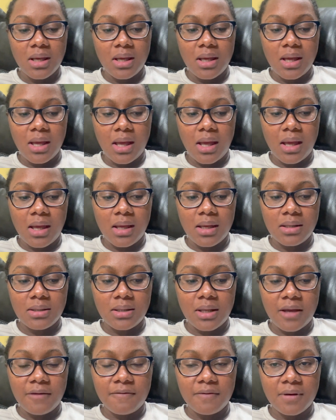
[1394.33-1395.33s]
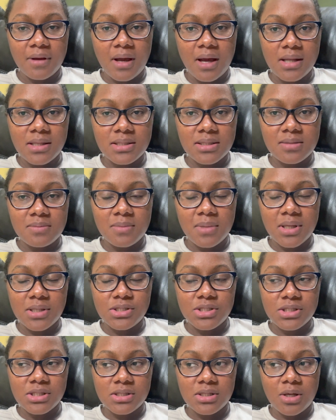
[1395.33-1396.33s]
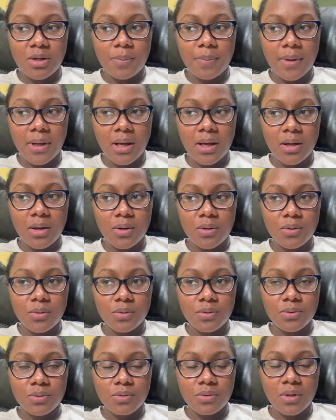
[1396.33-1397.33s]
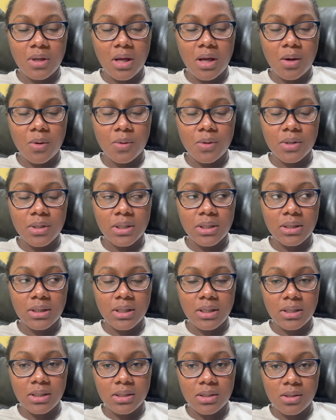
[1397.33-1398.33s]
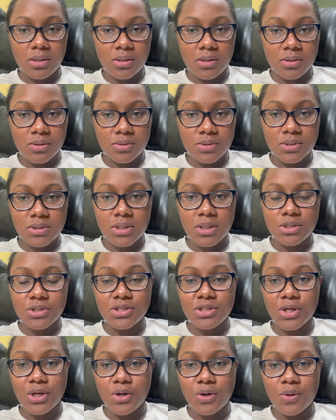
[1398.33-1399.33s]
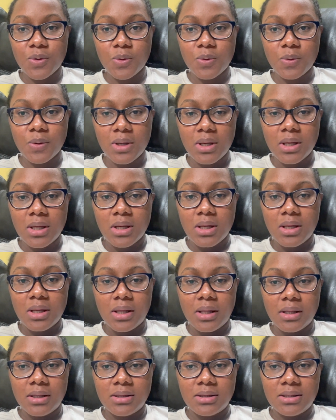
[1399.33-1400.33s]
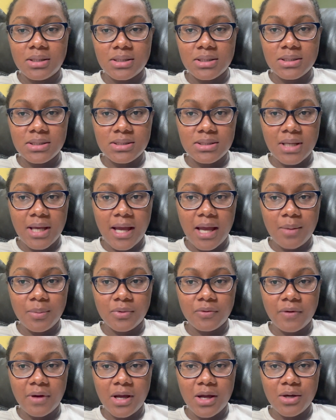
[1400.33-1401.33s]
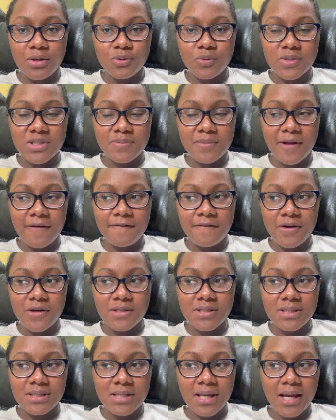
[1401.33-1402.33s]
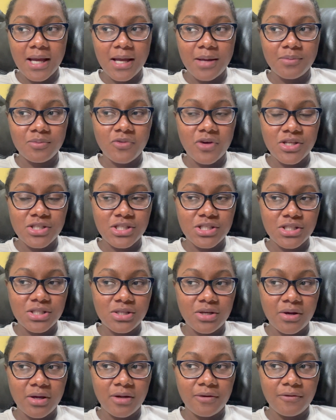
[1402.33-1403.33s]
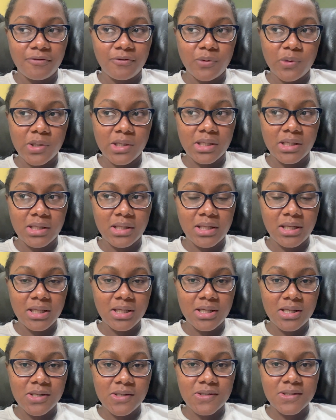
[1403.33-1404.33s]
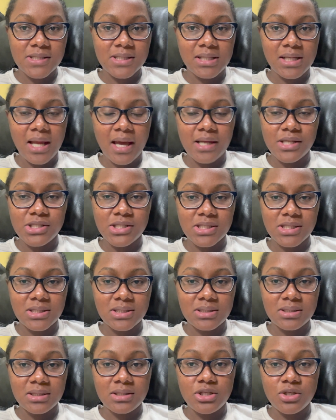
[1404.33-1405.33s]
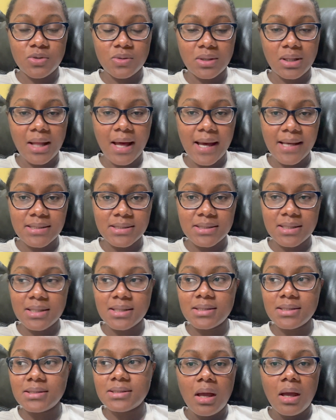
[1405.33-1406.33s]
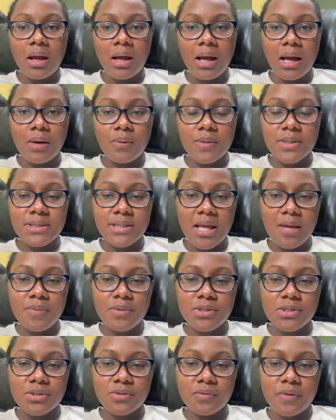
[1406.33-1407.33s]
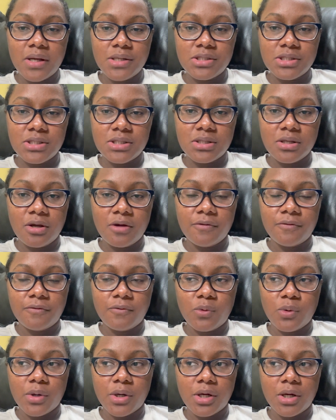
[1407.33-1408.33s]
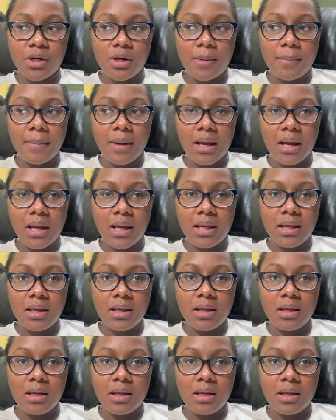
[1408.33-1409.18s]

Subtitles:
and I forgot to mention about our clinicals. So this time around was my first time registering for clinicals and not just new classes. I was able to register for my